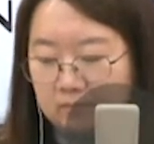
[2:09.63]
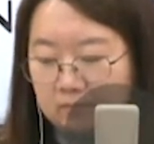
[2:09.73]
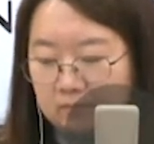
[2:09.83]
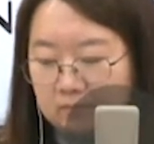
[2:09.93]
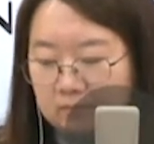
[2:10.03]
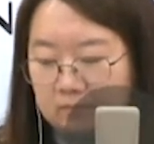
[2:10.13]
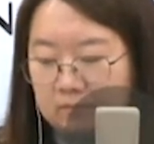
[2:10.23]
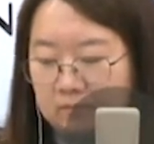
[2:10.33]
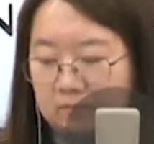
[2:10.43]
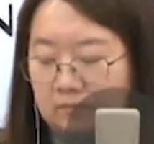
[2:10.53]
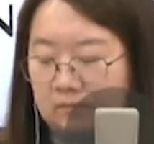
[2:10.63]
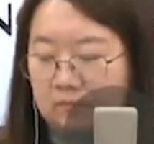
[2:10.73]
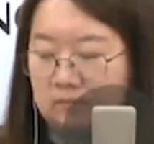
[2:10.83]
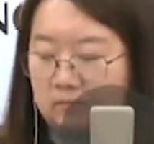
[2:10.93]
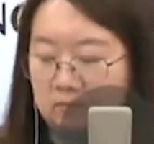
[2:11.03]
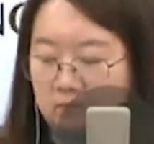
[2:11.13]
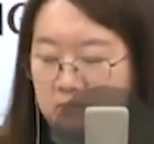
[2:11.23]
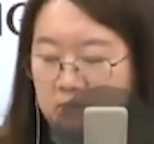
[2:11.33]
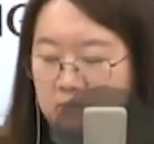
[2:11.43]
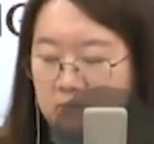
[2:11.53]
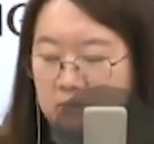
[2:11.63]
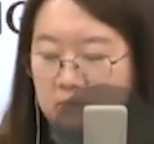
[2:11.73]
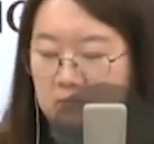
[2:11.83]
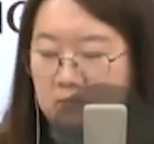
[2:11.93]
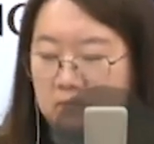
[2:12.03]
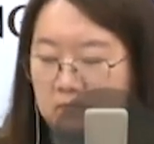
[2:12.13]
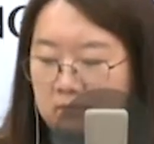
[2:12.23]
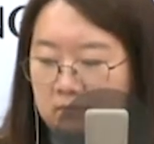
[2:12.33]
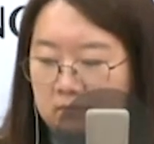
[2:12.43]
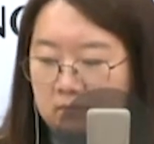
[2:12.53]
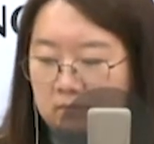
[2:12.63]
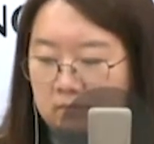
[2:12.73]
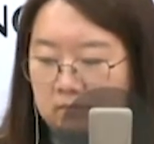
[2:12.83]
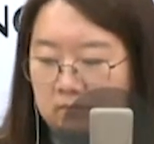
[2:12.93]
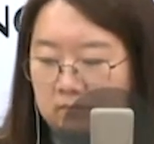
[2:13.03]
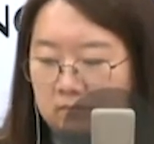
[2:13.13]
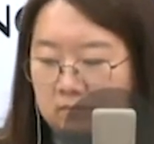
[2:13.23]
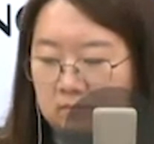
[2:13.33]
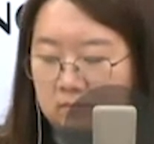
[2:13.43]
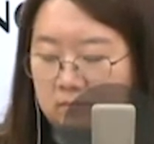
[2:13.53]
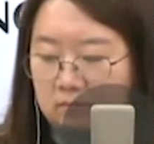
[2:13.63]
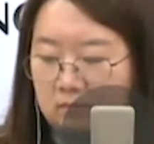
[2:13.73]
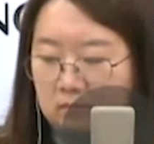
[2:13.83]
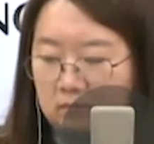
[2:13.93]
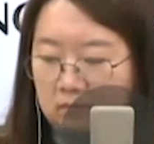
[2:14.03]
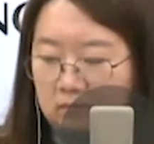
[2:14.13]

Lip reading: (not speaking)